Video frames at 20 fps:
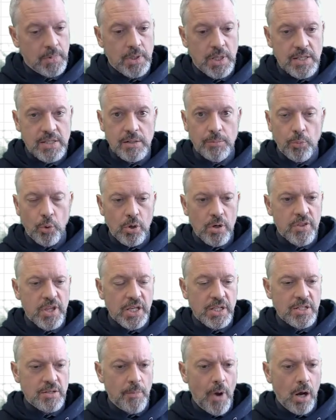It's an important
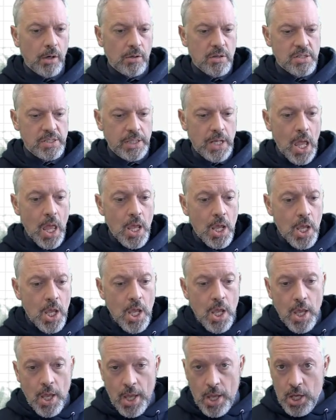thing in democracy.
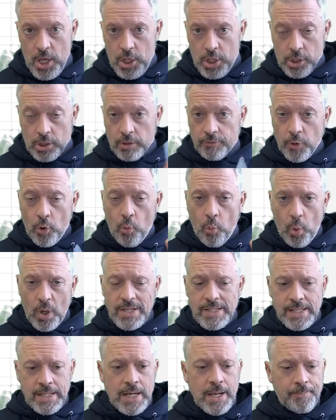You're going to vote
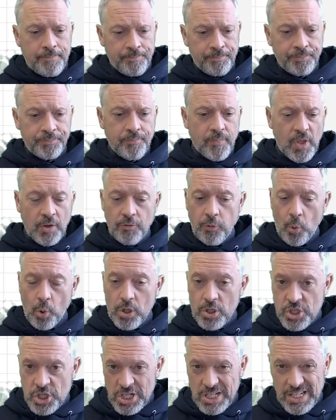one time
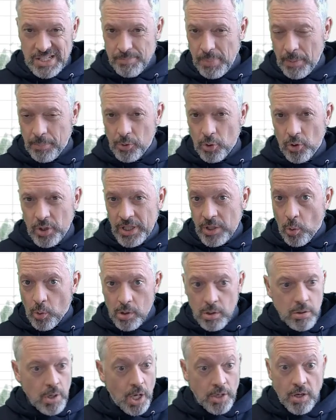for cheese, pepperoni,
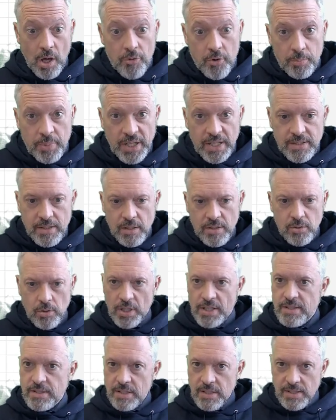or another pizza. So
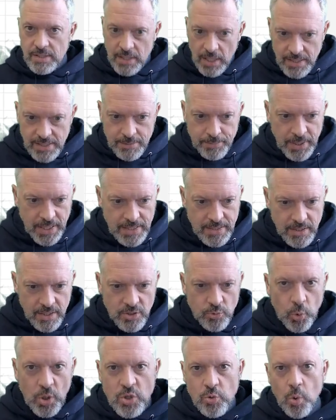let's discuss
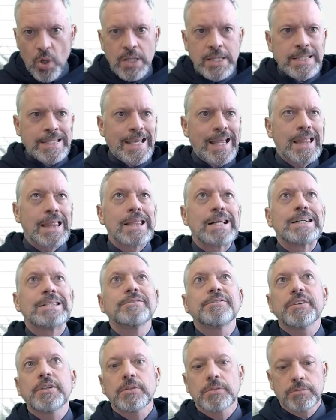pizzas, which ones you
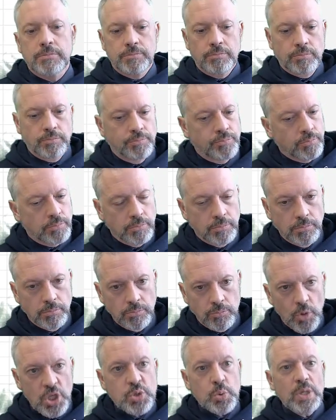love,
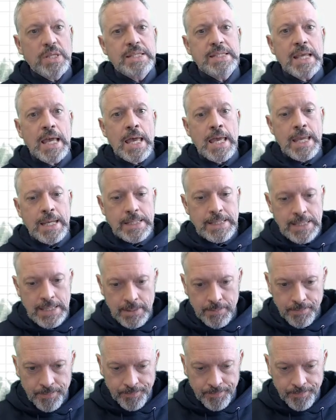which ones you hate.